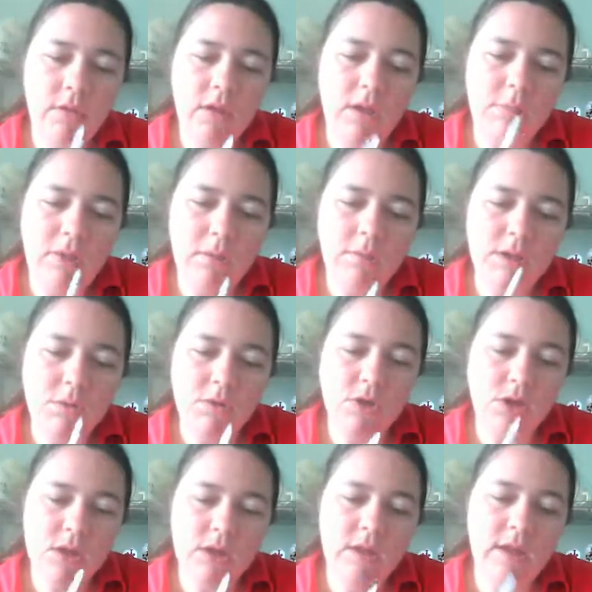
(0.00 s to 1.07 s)
I might be
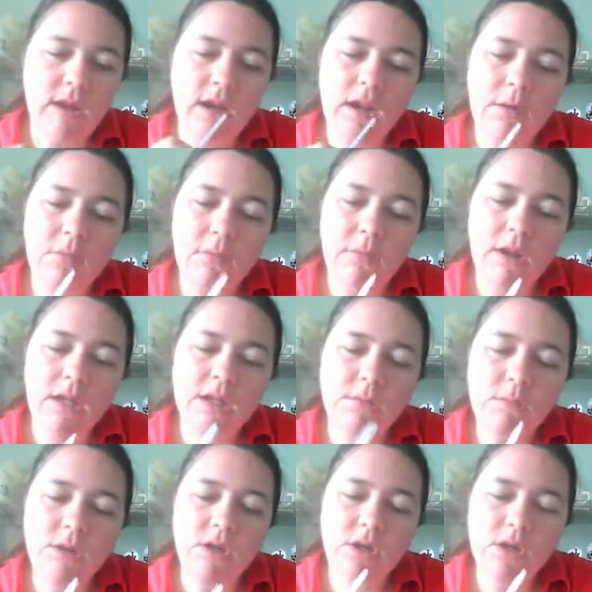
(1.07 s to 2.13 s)
switching to that in a couple of minutes,
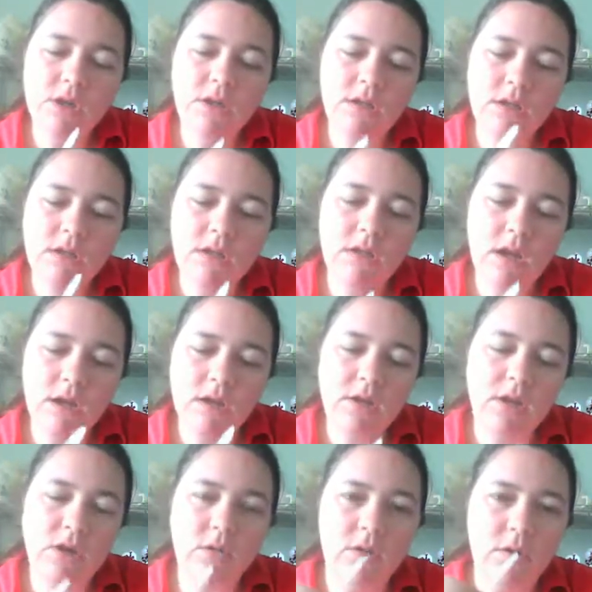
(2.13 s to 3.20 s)
but just to kind of
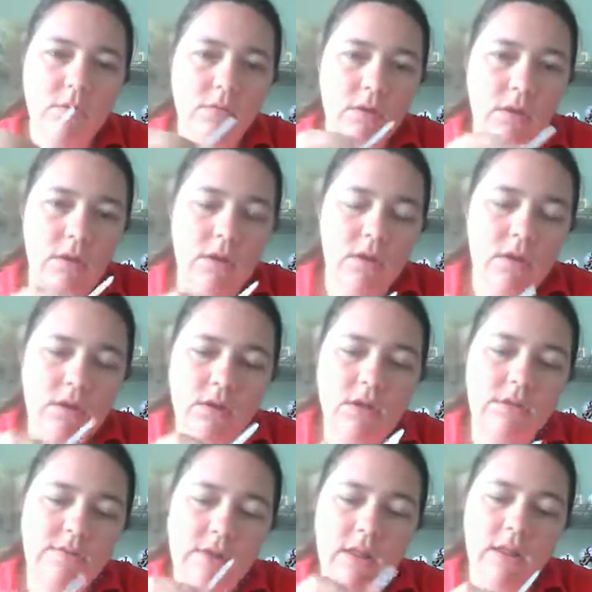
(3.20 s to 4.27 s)
show you, you're
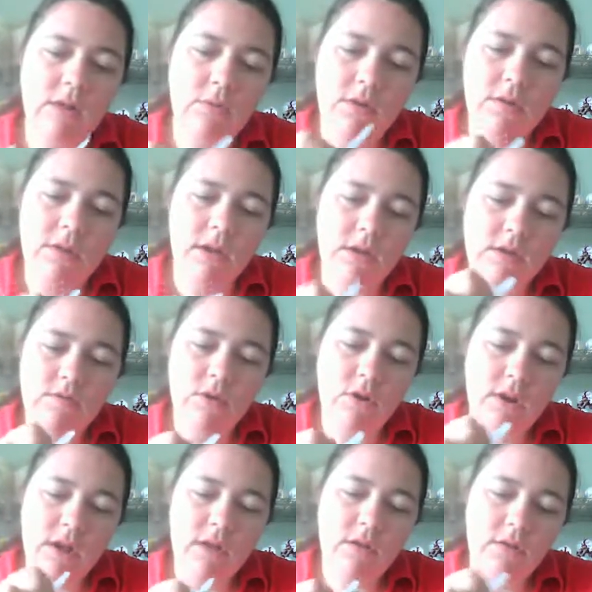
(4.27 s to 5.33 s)
just filing away at the edge of your
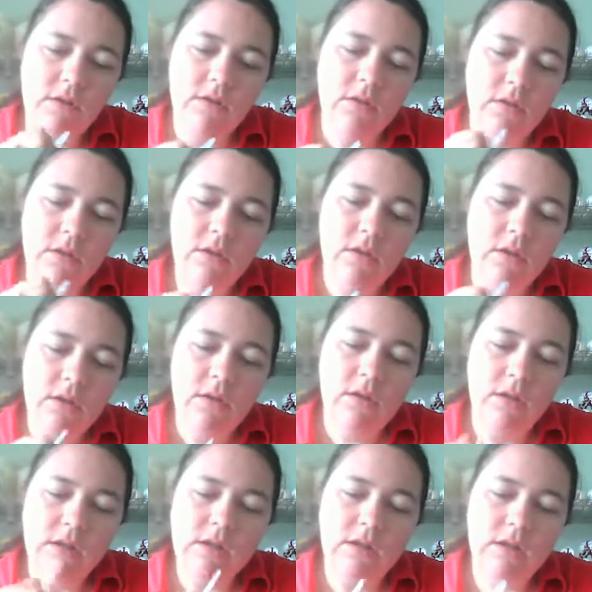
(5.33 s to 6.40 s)
nail
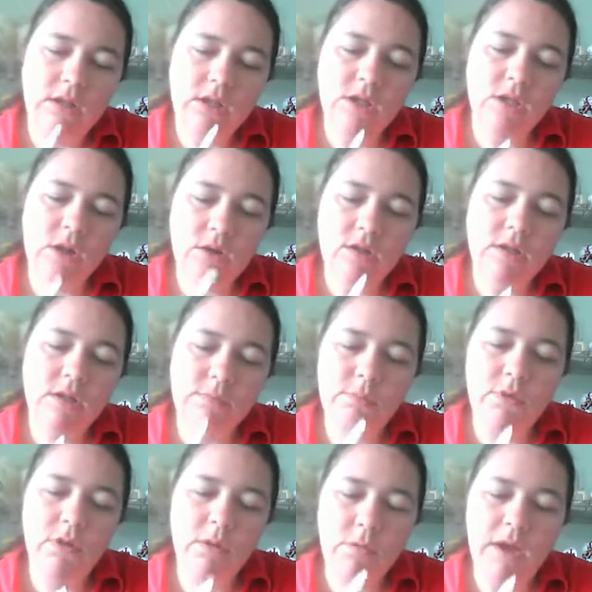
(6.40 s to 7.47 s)
until it starts to
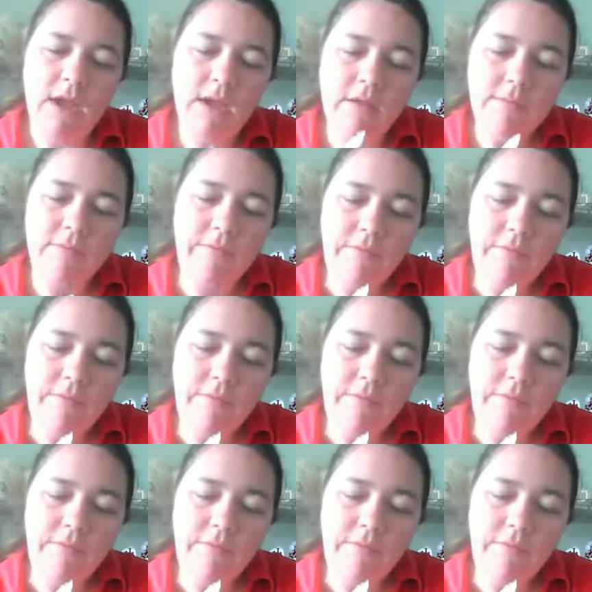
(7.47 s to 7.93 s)
pull away.